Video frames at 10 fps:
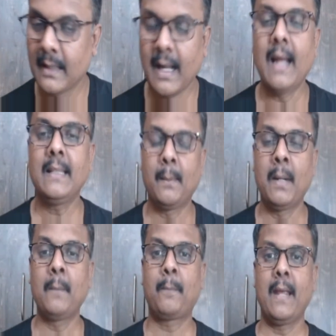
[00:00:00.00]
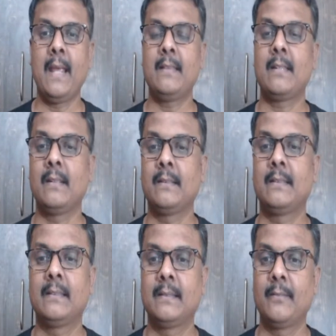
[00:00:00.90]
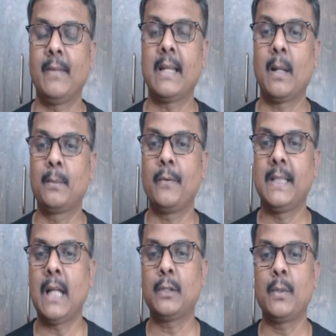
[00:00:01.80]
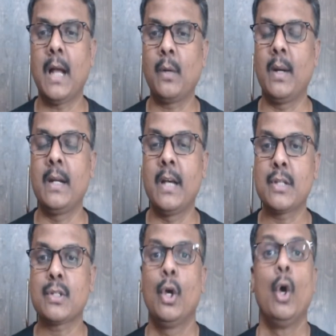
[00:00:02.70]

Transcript: Hi Damanpreet. Welcome to Vedantu Young Wonders.